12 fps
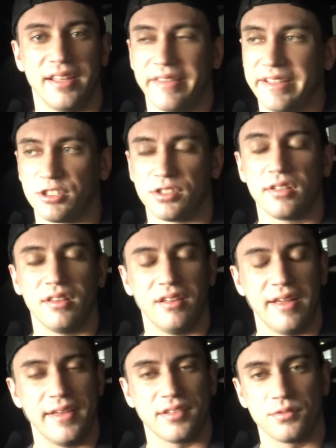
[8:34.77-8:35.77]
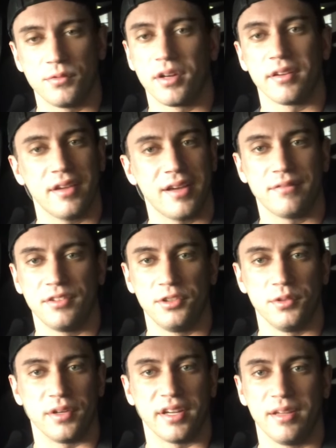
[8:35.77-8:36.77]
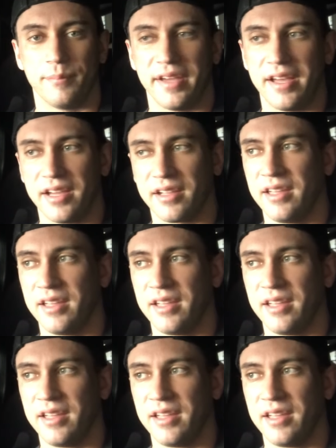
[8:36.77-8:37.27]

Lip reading: That's just less work that I have to do when I get back.